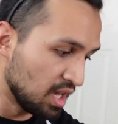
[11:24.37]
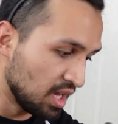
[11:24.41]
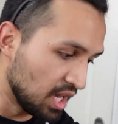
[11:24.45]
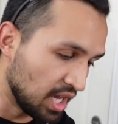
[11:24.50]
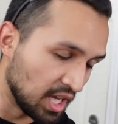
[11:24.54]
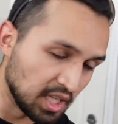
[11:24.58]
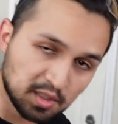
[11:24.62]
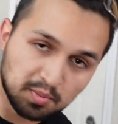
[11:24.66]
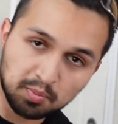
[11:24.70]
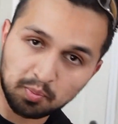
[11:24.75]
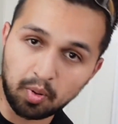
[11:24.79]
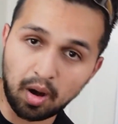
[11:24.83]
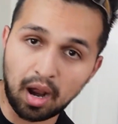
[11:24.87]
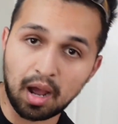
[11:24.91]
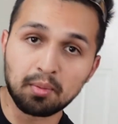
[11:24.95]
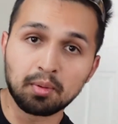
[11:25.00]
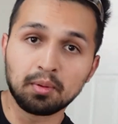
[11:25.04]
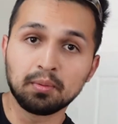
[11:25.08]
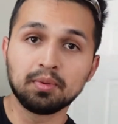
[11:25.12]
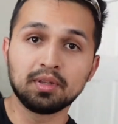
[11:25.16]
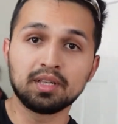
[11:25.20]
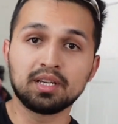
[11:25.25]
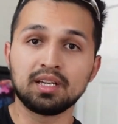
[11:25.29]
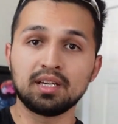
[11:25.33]
It's
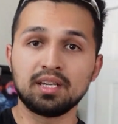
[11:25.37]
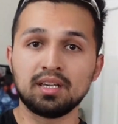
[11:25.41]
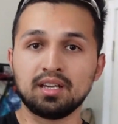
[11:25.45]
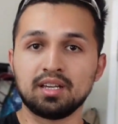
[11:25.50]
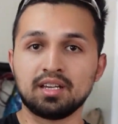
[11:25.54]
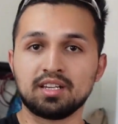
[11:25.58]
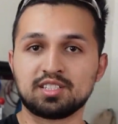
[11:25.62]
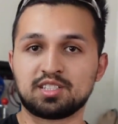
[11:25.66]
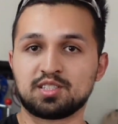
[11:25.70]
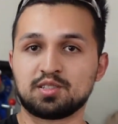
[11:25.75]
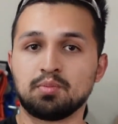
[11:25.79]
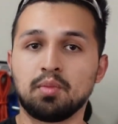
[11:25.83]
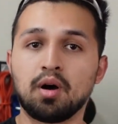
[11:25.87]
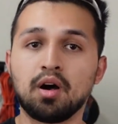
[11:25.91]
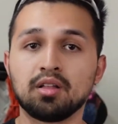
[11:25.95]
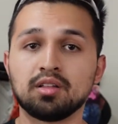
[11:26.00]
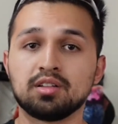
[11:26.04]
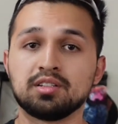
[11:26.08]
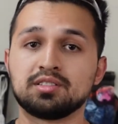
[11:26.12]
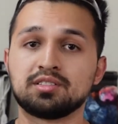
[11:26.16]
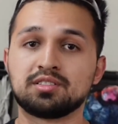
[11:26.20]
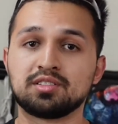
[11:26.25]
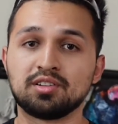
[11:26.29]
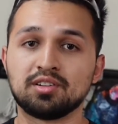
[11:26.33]
probably as small
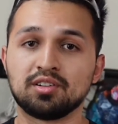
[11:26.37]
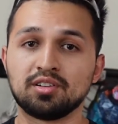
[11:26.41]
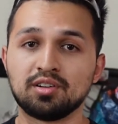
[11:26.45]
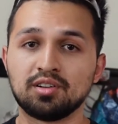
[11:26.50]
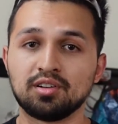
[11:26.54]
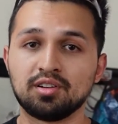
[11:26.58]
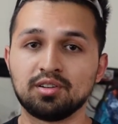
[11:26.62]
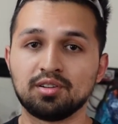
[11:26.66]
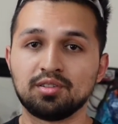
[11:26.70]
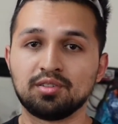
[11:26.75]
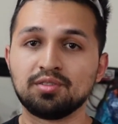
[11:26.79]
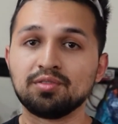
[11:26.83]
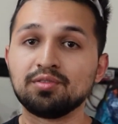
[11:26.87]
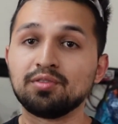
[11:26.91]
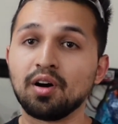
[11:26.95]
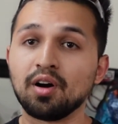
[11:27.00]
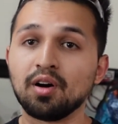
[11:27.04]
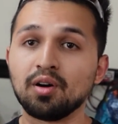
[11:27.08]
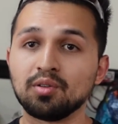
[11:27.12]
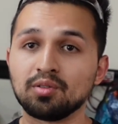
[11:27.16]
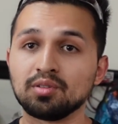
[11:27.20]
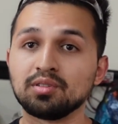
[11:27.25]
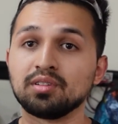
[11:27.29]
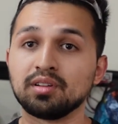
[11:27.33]
as your
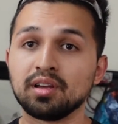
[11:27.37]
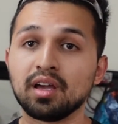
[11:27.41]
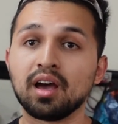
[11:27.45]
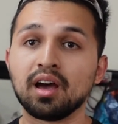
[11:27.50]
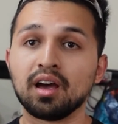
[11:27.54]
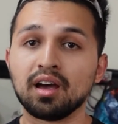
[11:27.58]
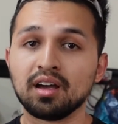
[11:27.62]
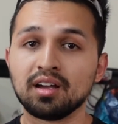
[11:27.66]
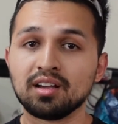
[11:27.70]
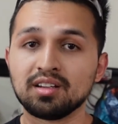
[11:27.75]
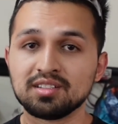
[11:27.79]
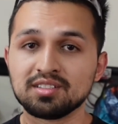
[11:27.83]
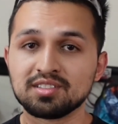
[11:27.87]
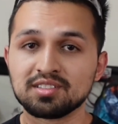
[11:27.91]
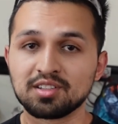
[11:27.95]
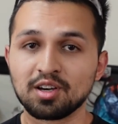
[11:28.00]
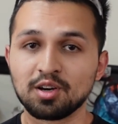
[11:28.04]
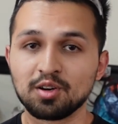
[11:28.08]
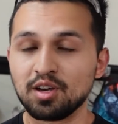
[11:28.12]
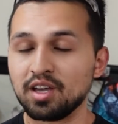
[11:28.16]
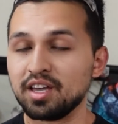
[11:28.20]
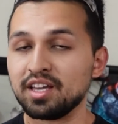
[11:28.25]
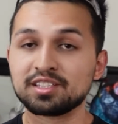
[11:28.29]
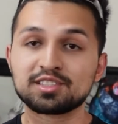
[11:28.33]
phone. Yeah. So
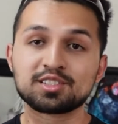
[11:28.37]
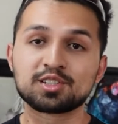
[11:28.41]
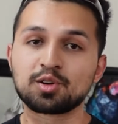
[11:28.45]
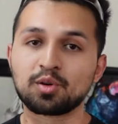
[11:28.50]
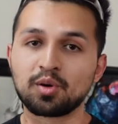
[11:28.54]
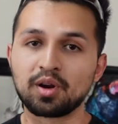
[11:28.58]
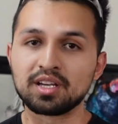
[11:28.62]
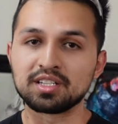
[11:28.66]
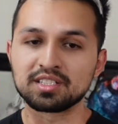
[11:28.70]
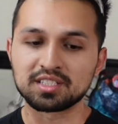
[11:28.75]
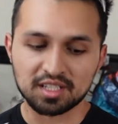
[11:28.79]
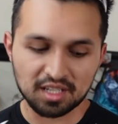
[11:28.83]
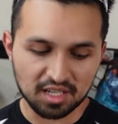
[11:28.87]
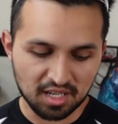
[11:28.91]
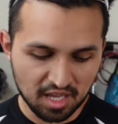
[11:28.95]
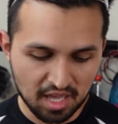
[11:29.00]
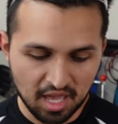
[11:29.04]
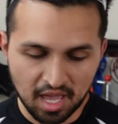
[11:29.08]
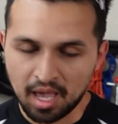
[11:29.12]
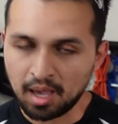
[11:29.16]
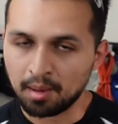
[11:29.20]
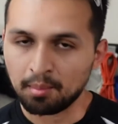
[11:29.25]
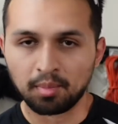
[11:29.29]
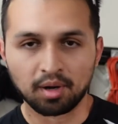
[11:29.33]
it's crazy.
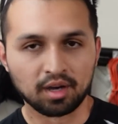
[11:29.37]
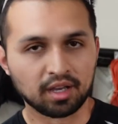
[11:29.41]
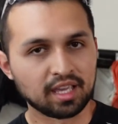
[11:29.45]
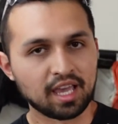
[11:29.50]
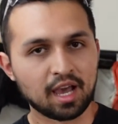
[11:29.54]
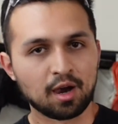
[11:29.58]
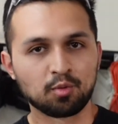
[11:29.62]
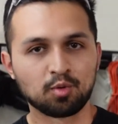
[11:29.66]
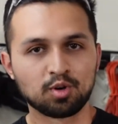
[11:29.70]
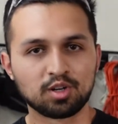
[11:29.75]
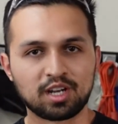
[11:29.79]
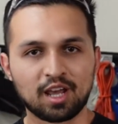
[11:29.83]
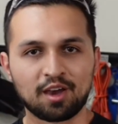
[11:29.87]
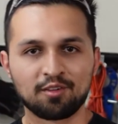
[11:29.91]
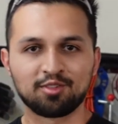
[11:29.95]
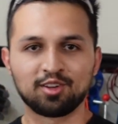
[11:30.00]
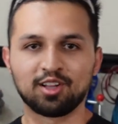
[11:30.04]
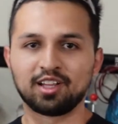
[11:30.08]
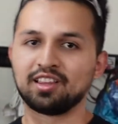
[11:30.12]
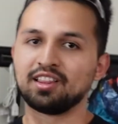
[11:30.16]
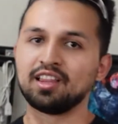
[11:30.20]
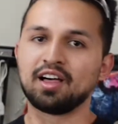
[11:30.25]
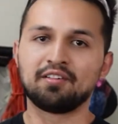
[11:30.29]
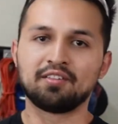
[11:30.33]
But yeah, we're
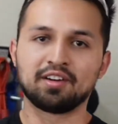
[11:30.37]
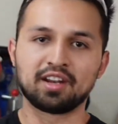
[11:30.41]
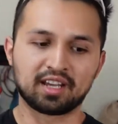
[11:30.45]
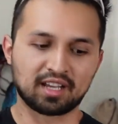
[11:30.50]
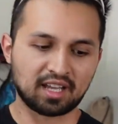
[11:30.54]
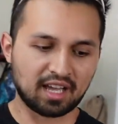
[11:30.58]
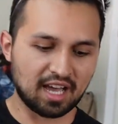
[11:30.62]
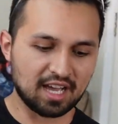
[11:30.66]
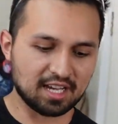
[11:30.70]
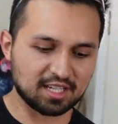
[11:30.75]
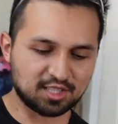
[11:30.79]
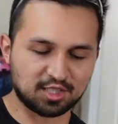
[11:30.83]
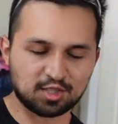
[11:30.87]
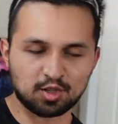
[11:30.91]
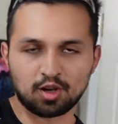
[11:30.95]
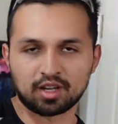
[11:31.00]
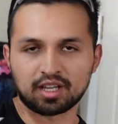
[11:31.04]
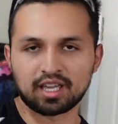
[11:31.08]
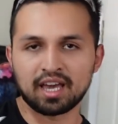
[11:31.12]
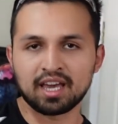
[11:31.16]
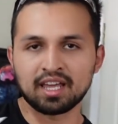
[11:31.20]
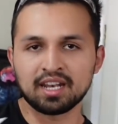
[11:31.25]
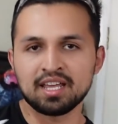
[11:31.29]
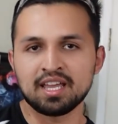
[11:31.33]
definitely loving it, guys. So
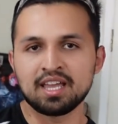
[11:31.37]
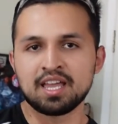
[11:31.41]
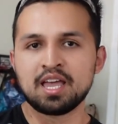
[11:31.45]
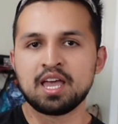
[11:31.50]
again,